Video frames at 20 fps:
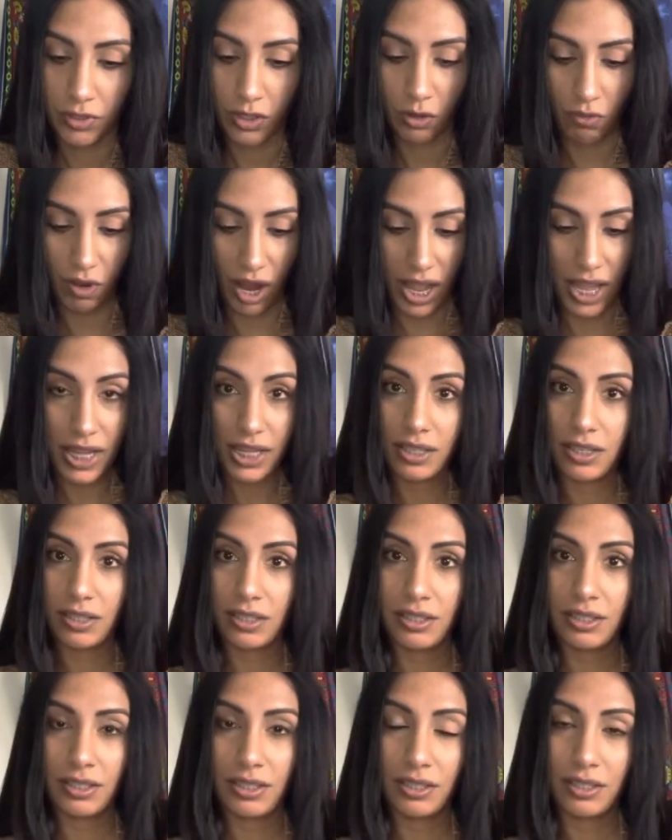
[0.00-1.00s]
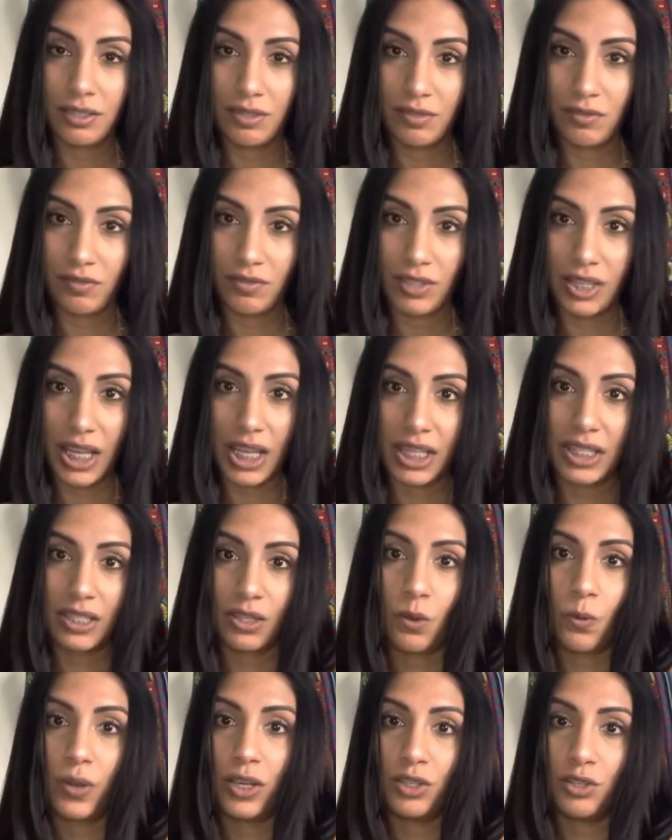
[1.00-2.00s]
right? It's
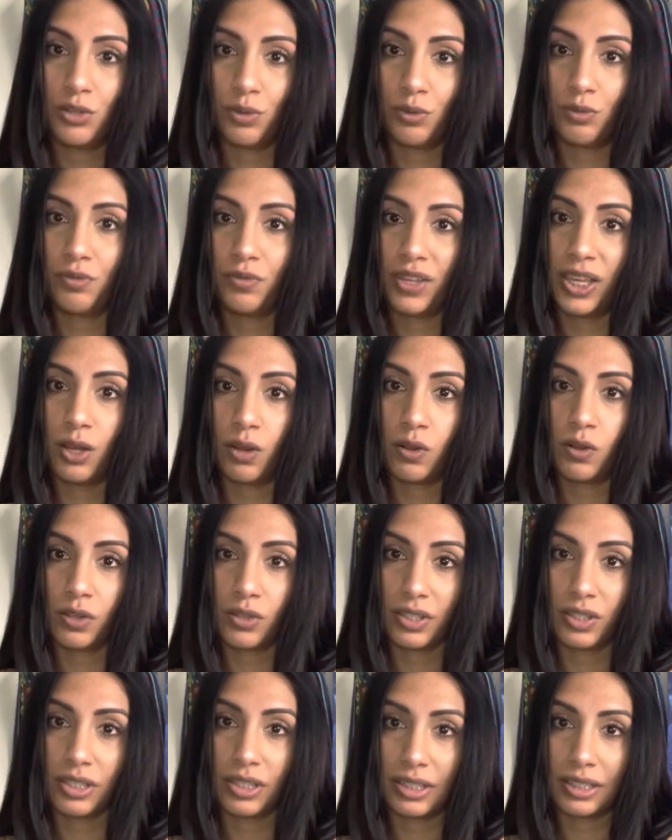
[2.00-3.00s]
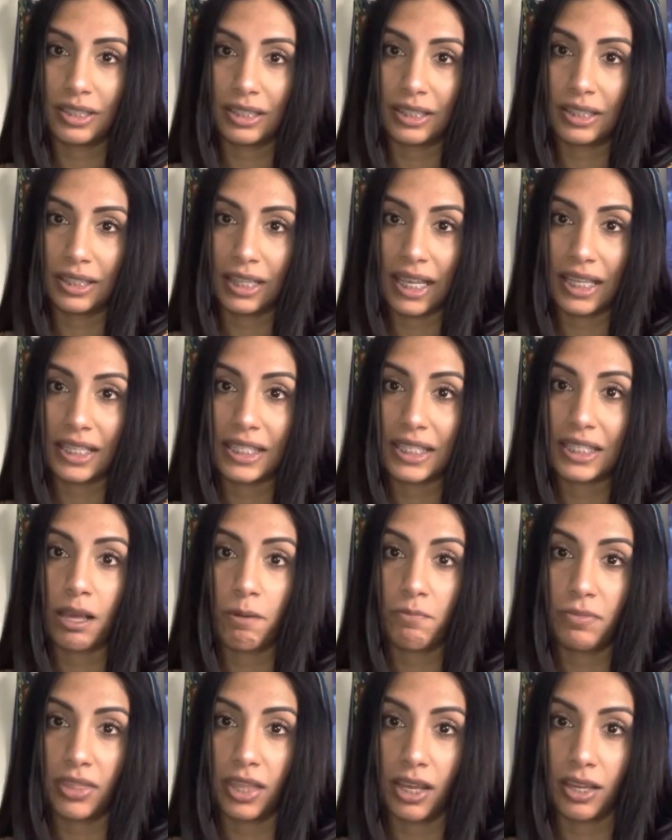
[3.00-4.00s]
going to feel like
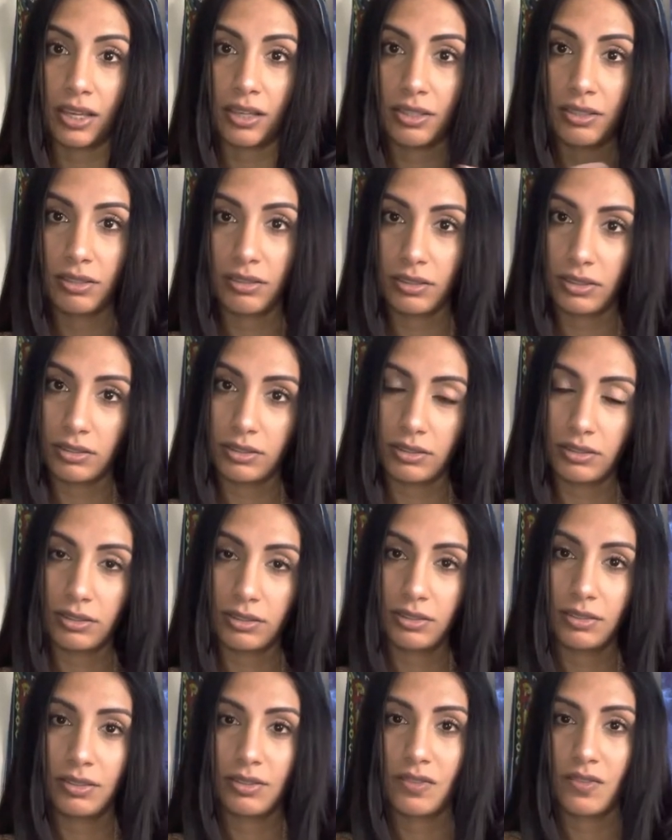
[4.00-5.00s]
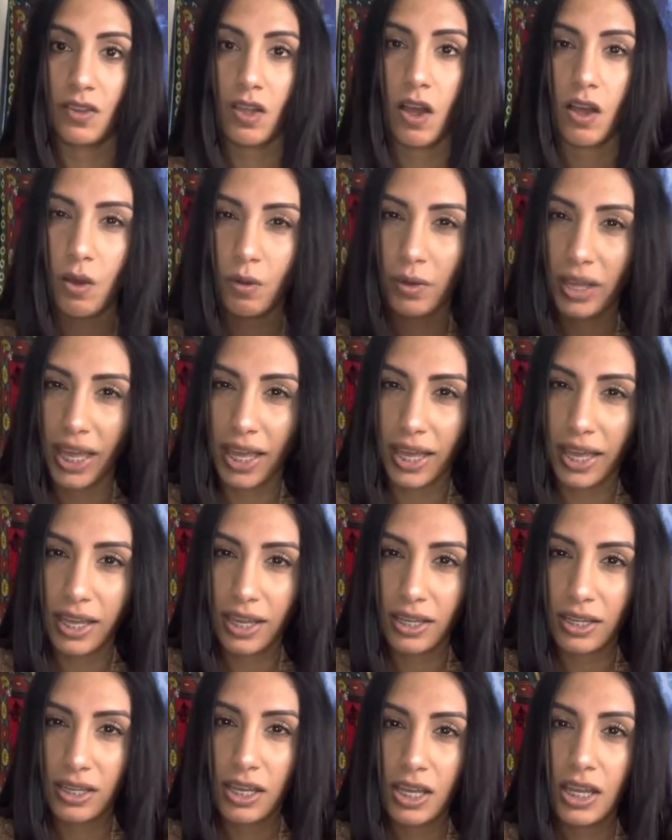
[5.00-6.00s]
something,
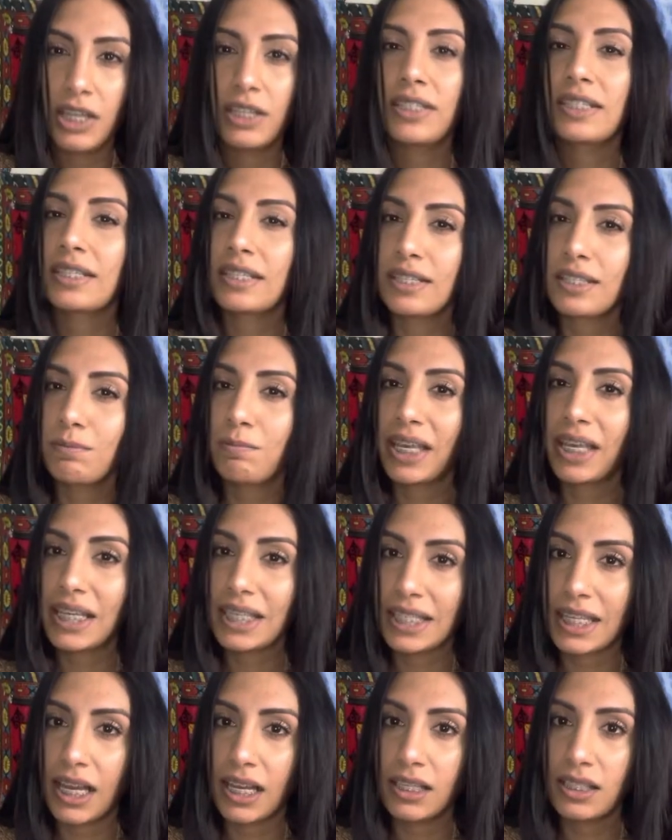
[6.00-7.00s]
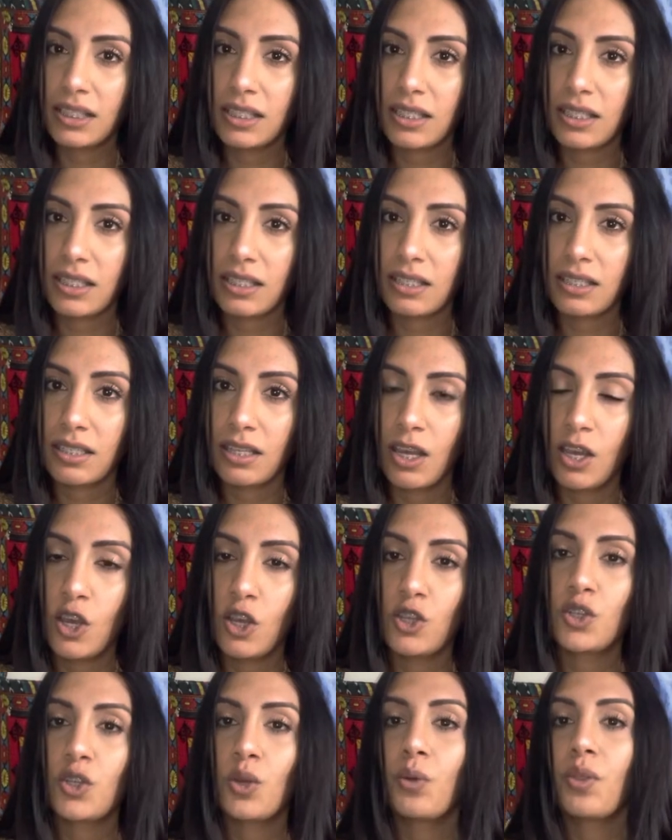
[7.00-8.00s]
okay? Does this make sense?
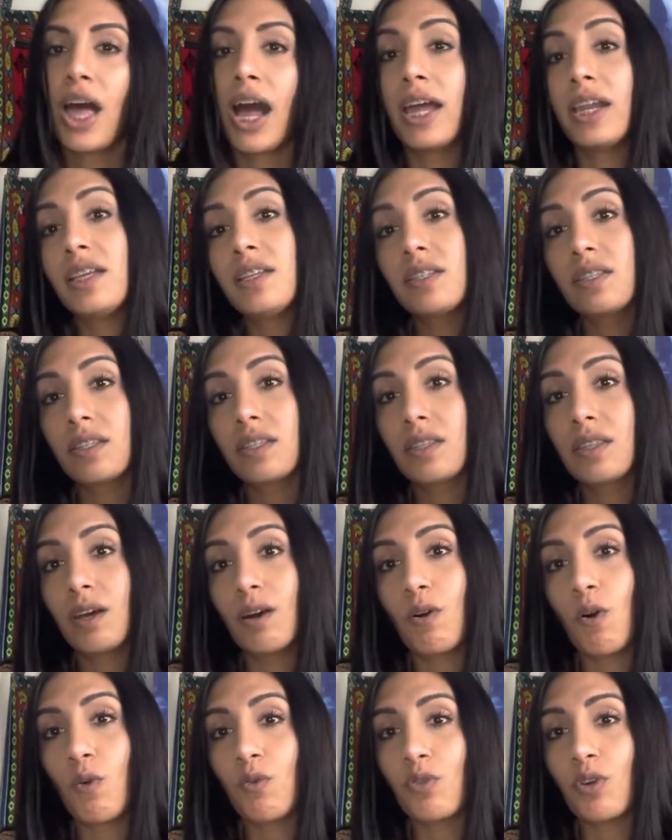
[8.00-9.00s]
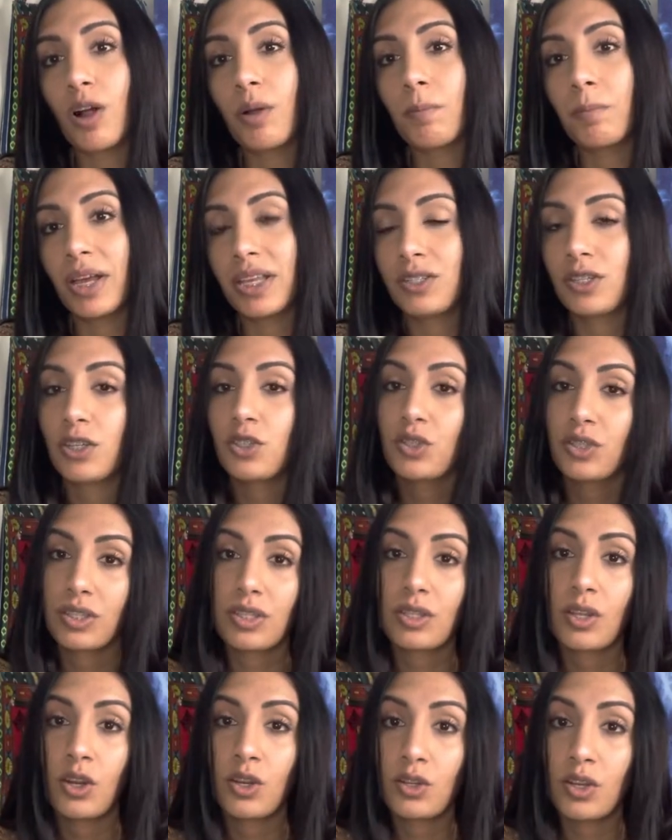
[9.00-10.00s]
So that is the overall message.
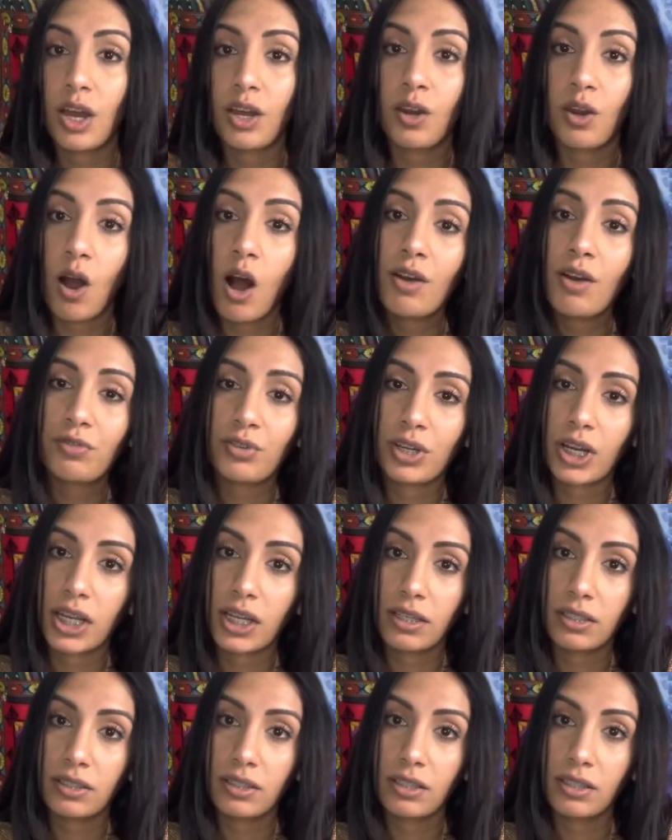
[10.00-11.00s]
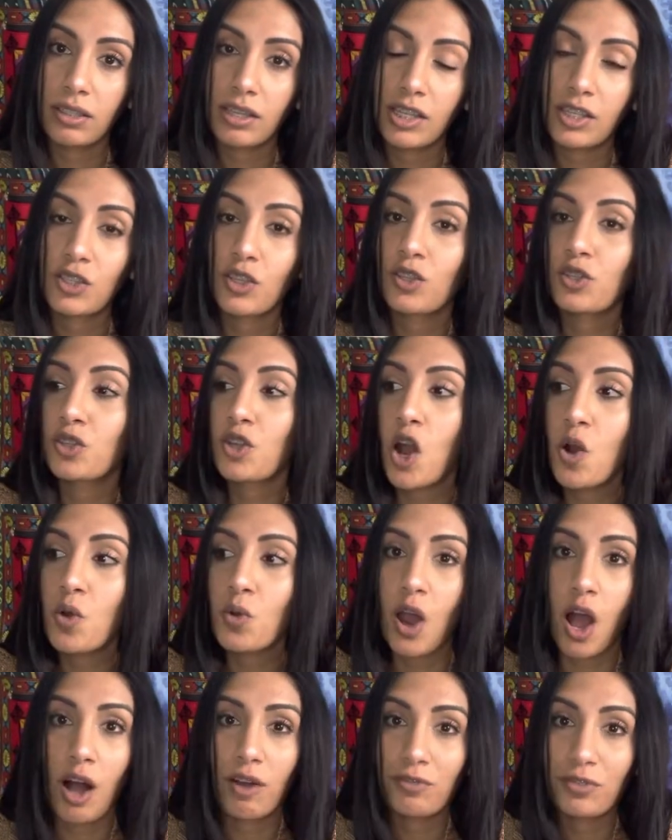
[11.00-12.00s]
It's an offering. It's a stone
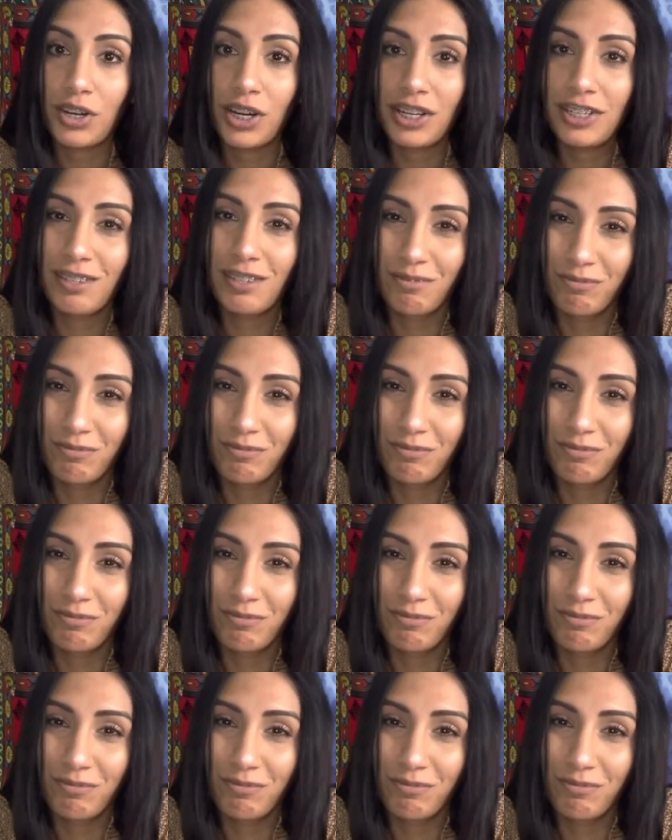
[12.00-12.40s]
offering.